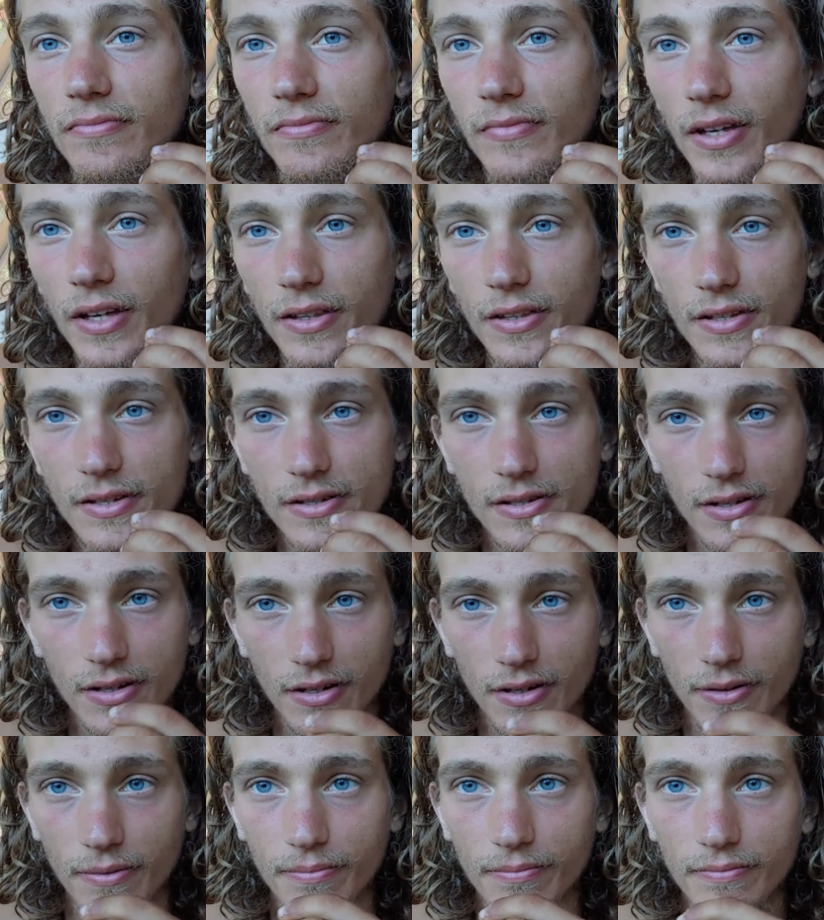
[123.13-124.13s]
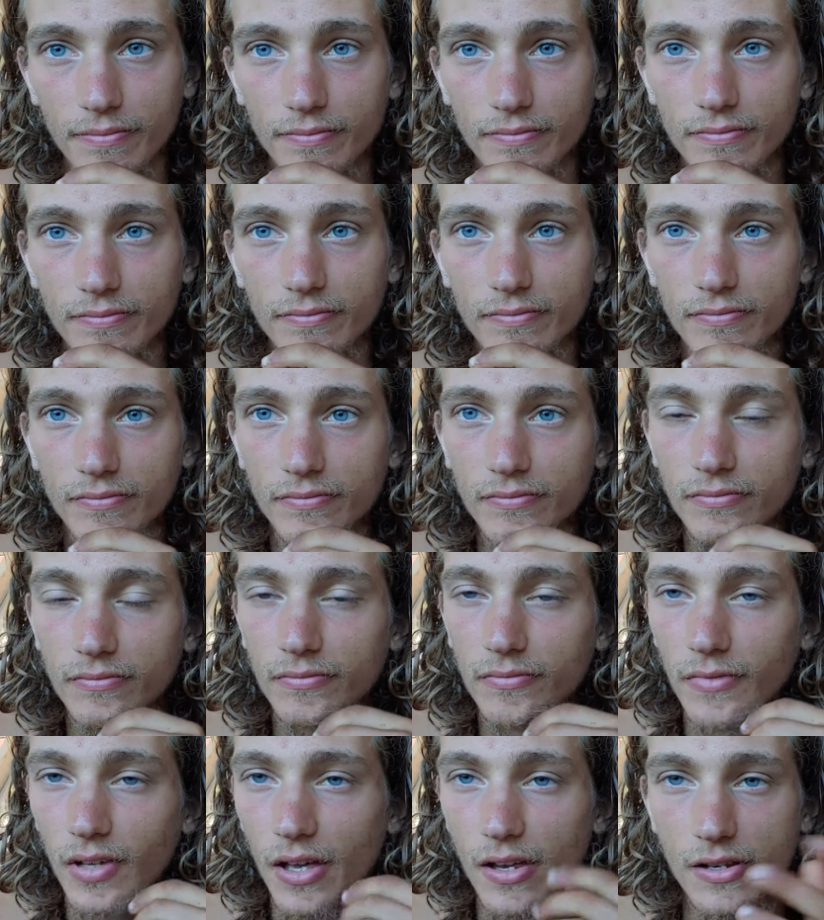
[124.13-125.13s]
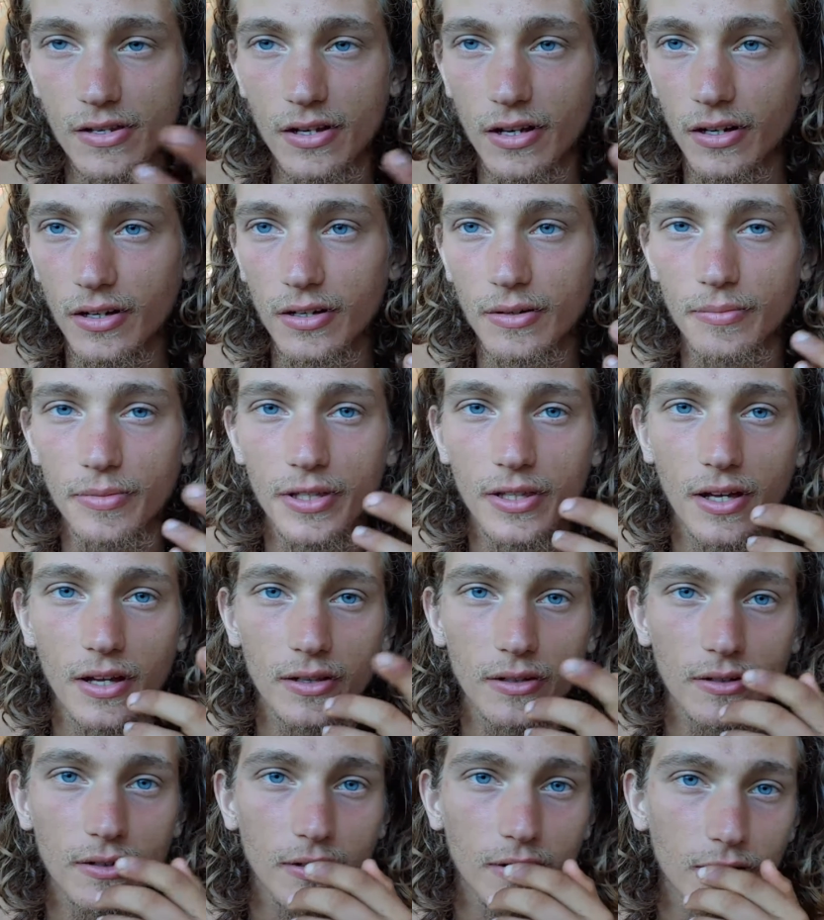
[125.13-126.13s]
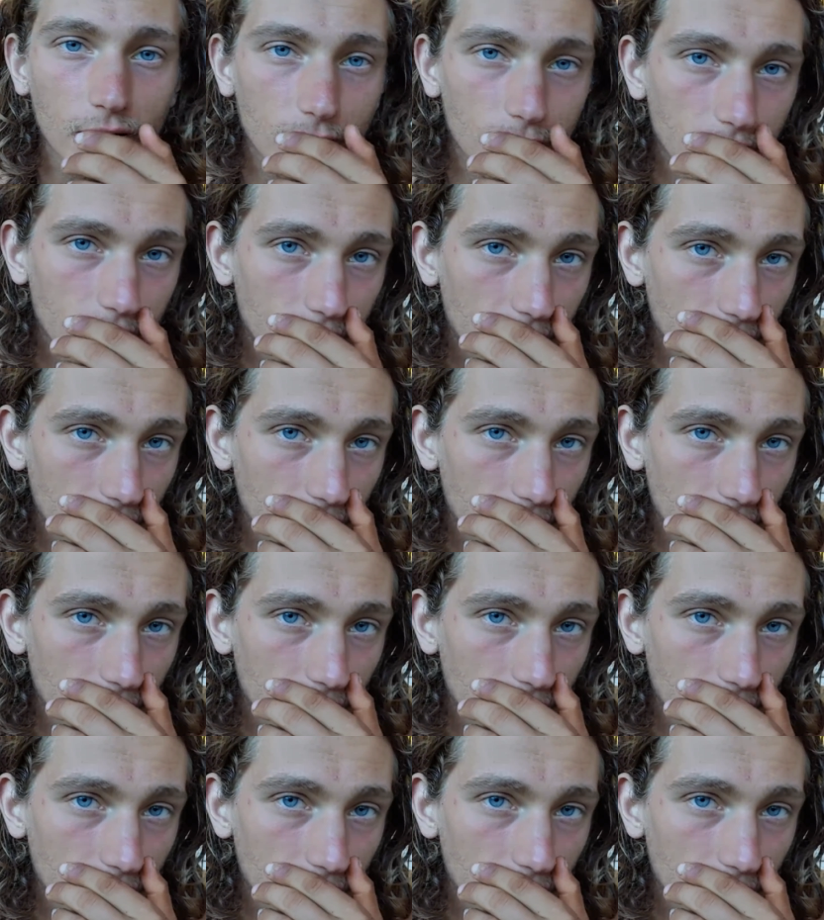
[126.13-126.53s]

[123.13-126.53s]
at this time. And it's not gonna be that long.